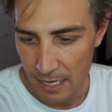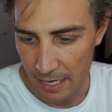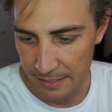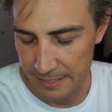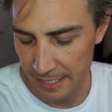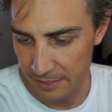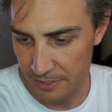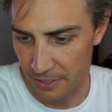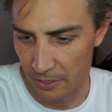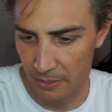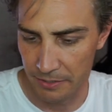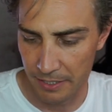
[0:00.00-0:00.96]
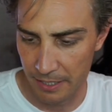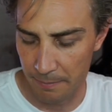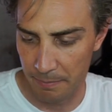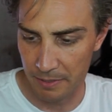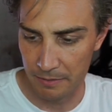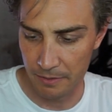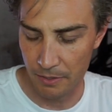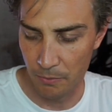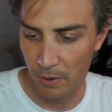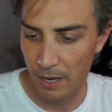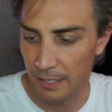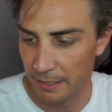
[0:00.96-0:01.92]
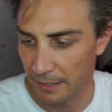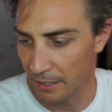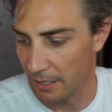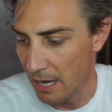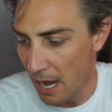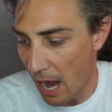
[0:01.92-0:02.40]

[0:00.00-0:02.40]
TELSA coil that I built a while ago.